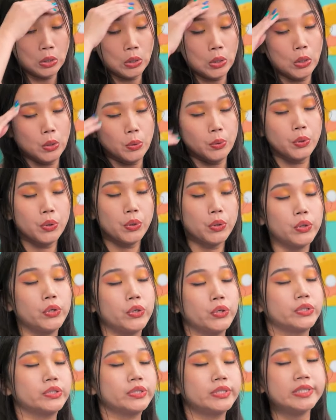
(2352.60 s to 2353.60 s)
Oh
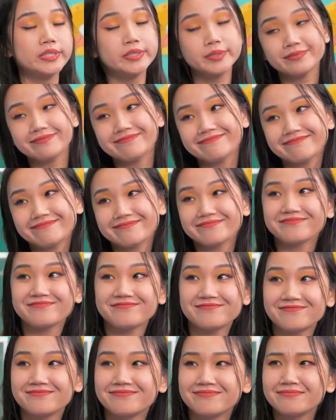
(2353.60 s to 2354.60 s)
well, that's as good as
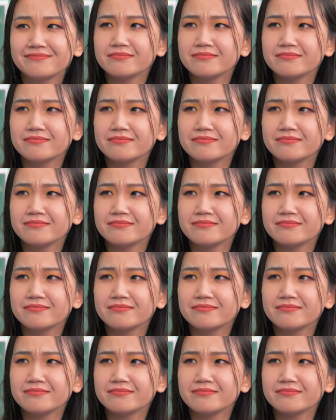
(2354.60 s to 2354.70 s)
it's gonna